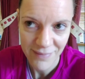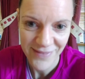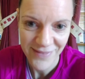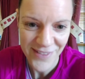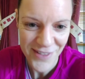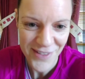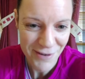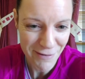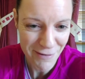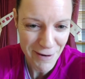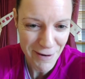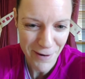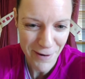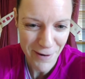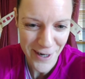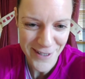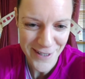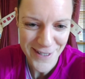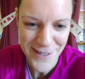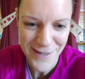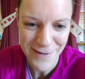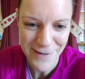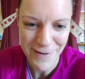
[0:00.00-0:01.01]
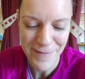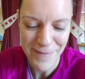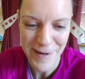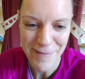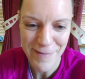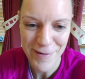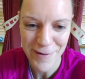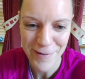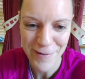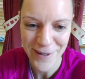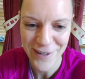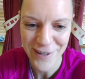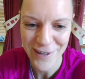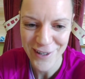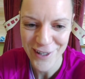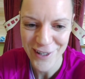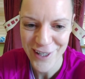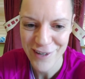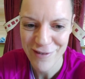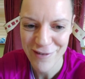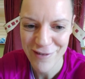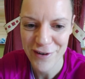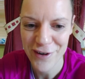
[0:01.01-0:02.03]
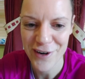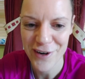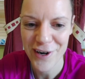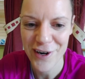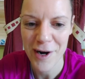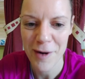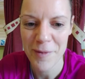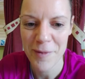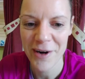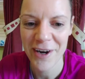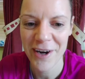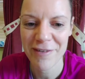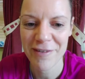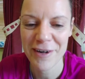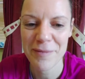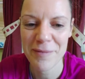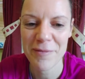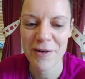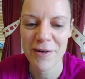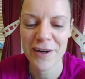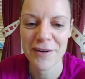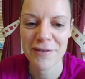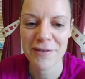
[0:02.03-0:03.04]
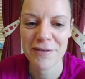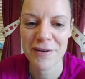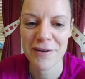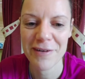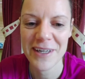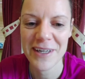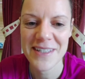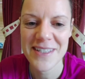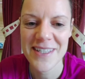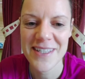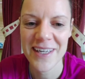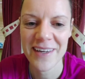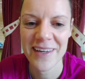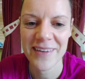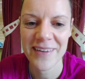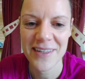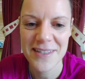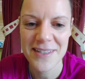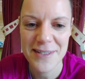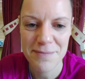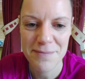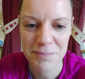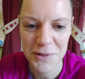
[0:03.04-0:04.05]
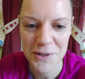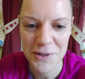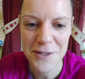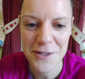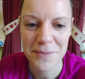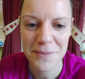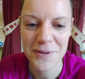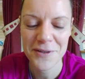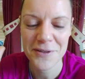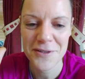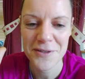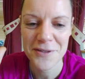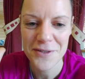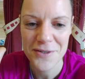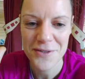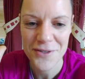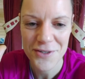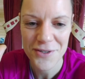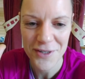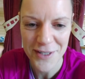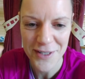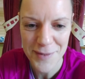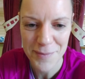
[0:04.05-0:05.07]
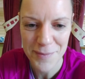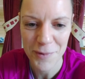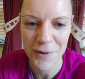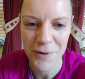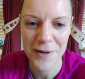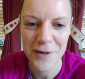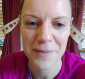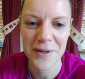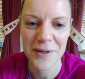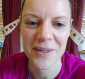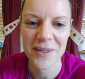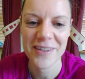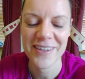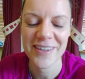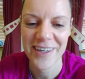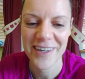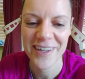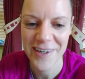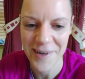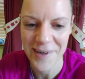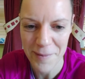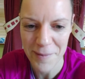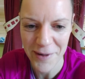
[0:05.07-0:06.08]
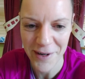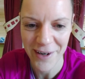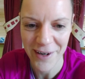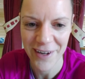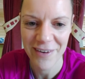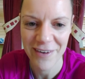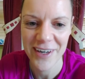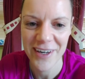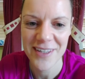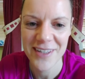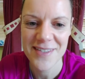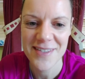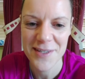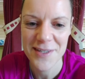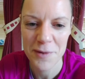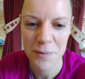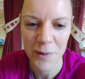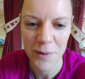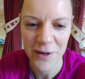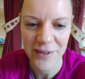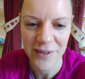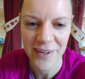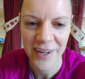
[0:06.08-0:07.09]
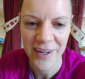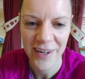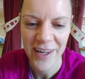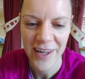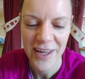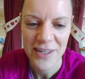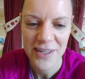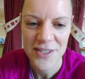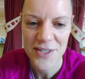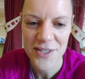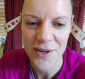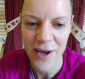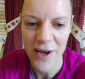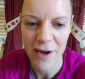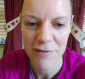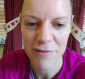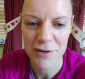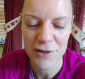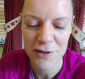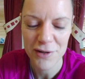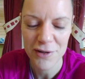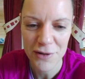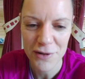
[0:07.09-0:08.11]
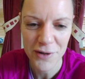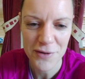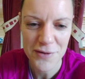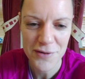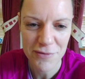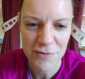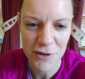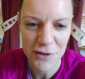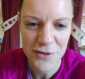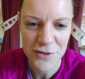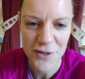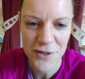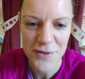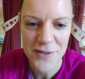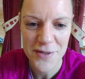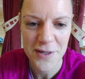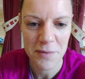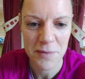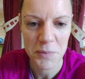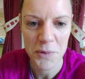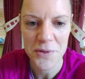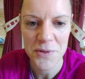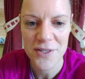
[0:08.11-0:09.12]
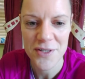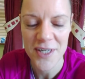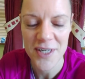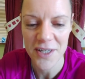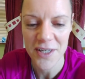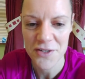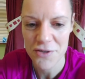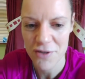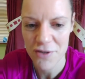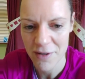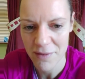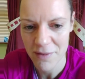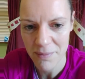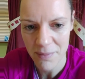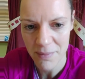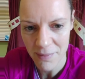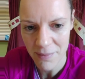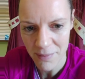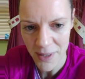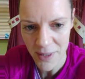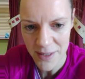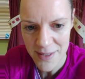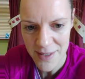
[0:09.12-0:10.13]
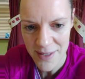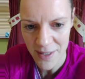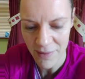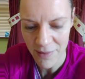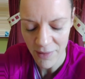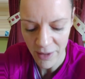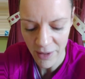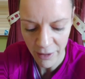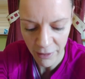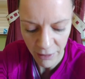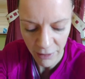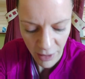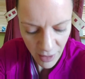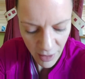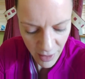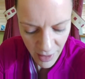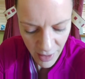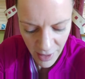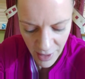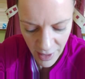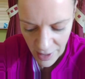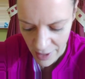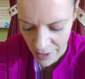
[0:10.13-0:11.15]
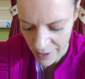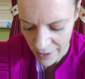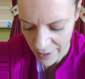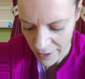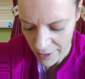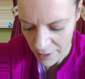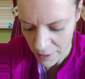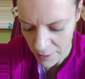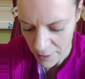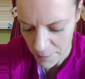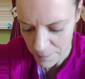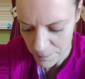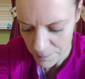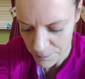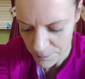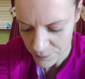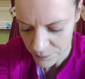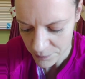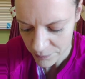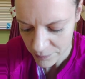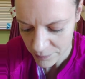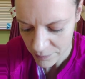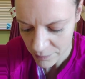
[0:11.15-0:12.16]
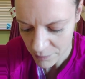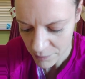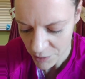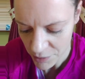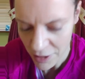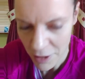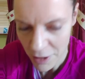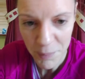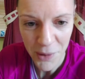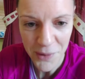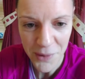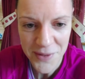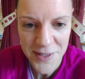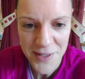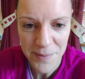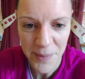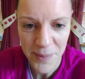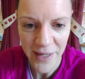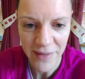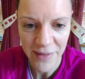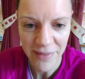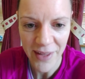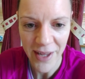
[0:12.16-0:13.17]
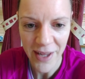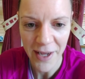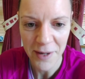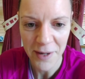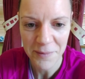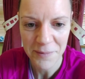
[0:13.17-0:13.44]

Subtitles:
three words to remember when you're looking for your carbohydrate product for race day, and that's multiple transportable carbohydrates. You want to have your glucose, fructose, and maltodextrin mix in there. But I'll post about that